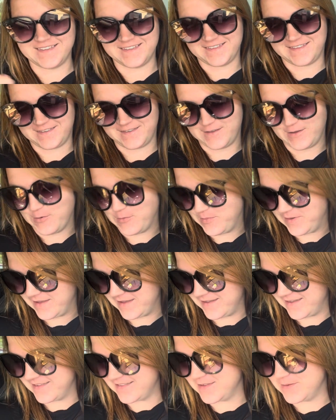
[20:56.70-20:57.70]
It's so
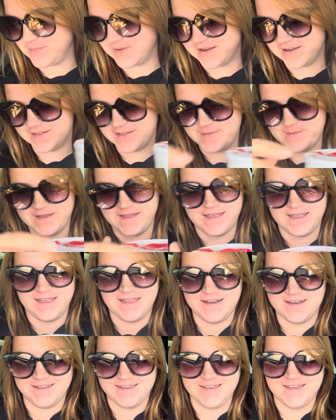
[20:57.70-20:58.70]
big. It's bigger than my
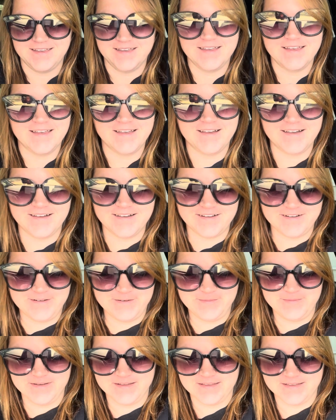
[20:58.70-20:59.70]
head. Oh
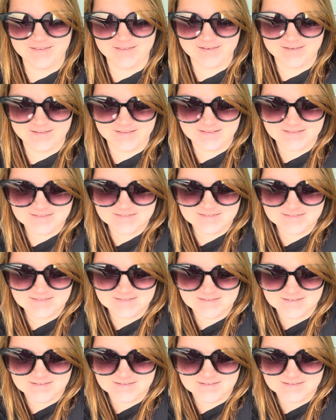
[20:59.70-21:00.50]
my goodness.